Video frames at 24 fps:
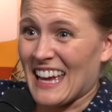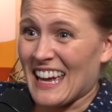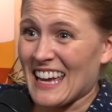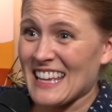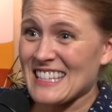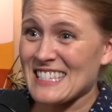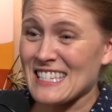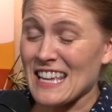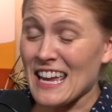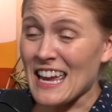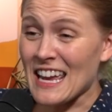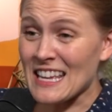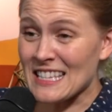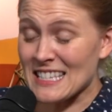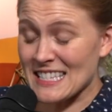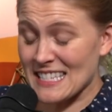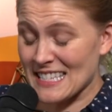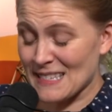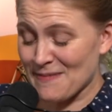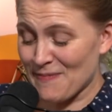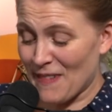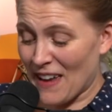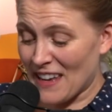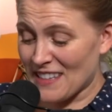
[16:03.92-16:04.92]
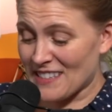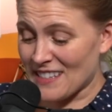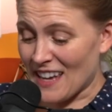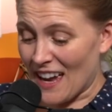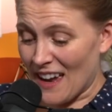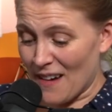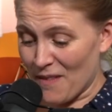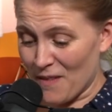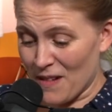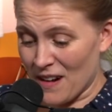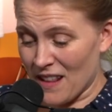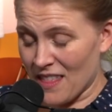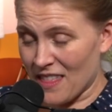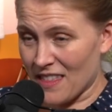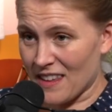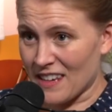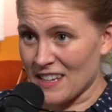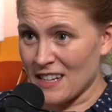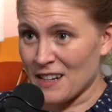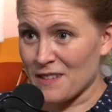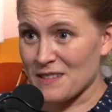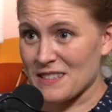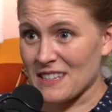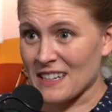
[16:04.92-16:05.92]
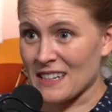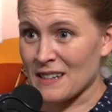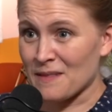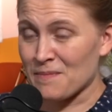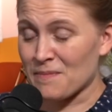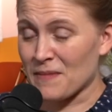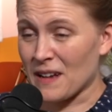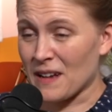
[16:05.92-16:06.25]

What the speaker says: it's got one of the, it's like